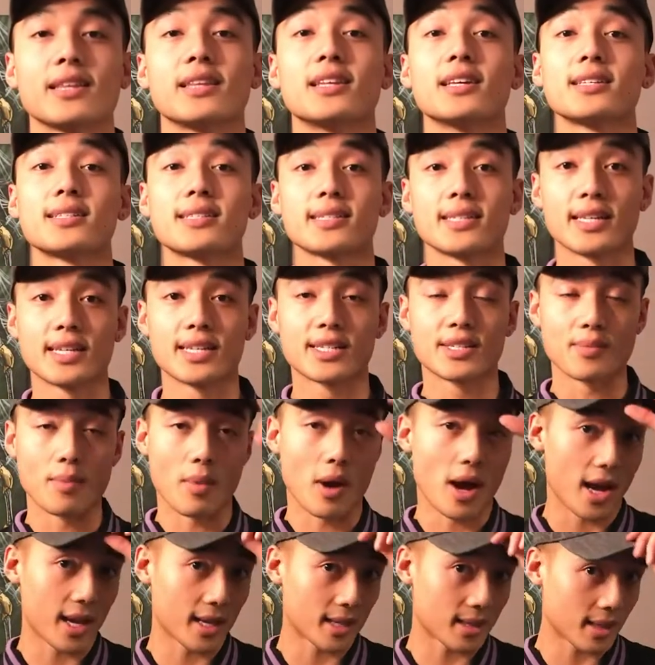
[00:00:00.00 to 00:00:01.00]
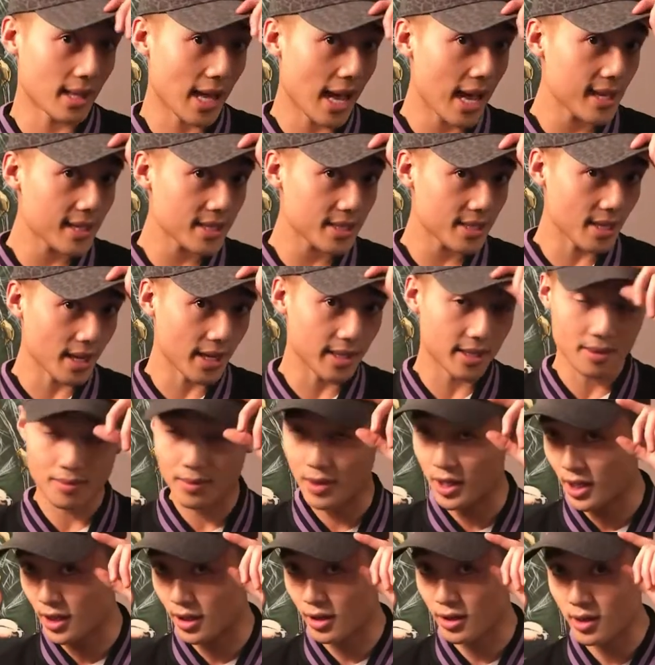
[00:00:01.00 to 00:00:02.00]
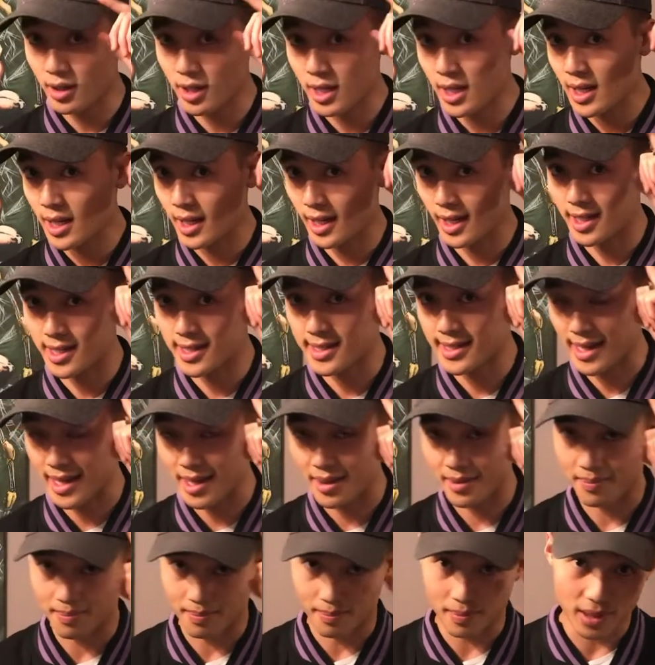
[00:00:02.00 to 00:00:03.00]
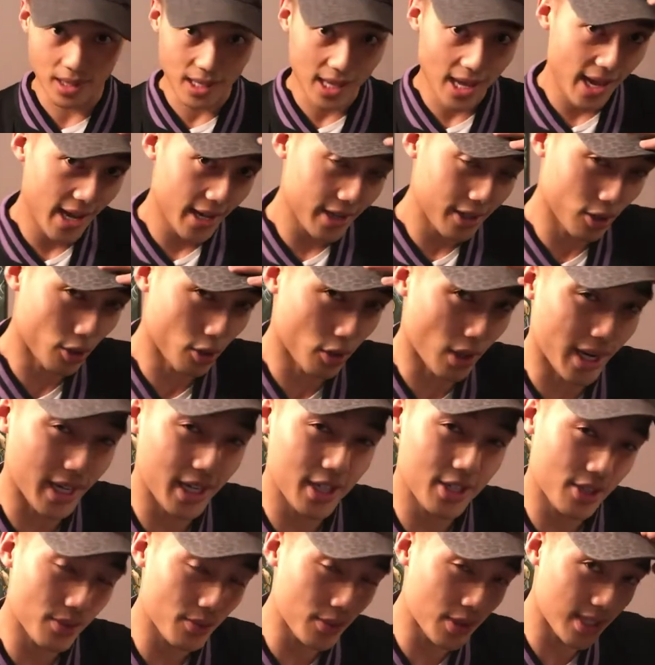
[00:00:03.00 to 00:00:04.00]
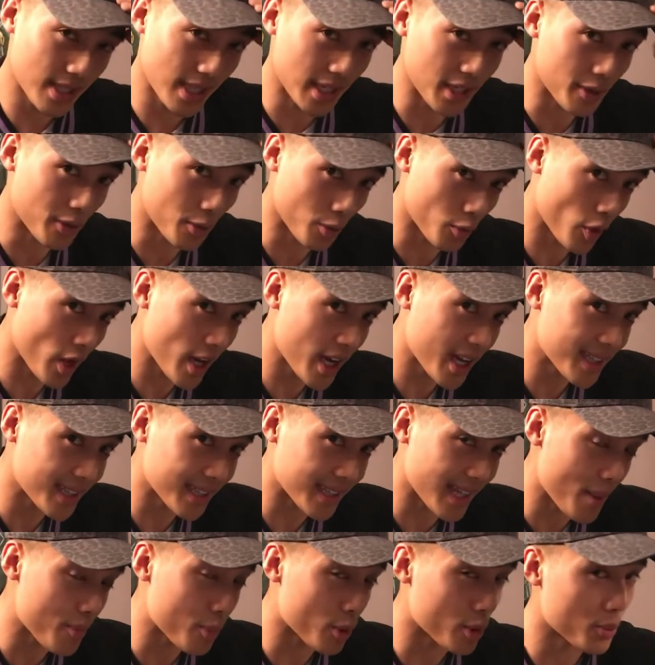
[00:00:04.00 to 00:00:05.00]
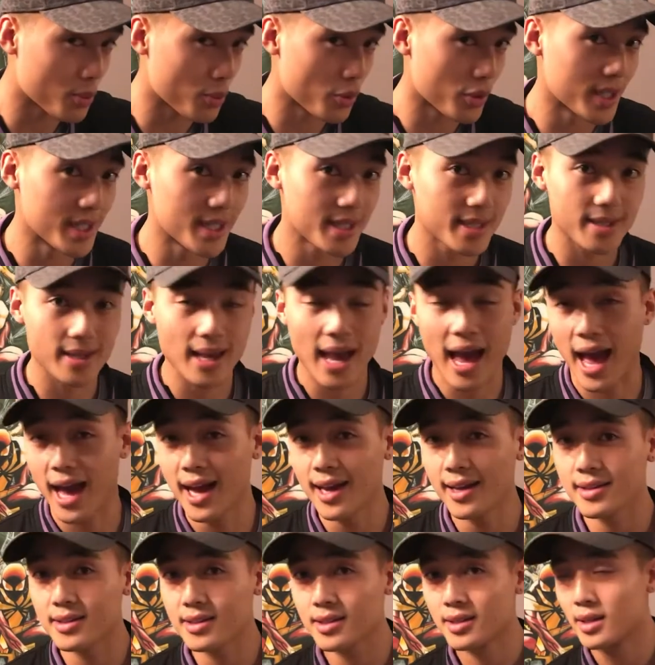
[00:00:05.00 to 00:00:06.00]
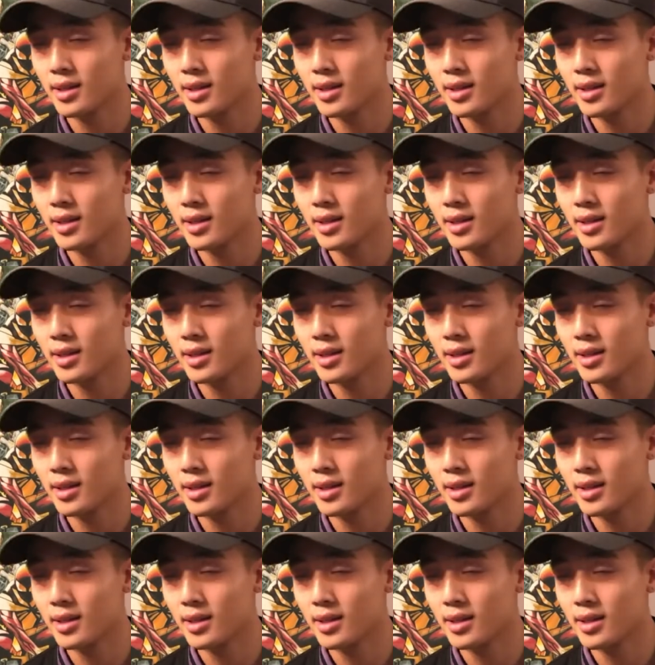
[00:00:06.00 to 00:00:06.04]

This is my last item here. It is a black, or I guess I would say gray leopard print hat,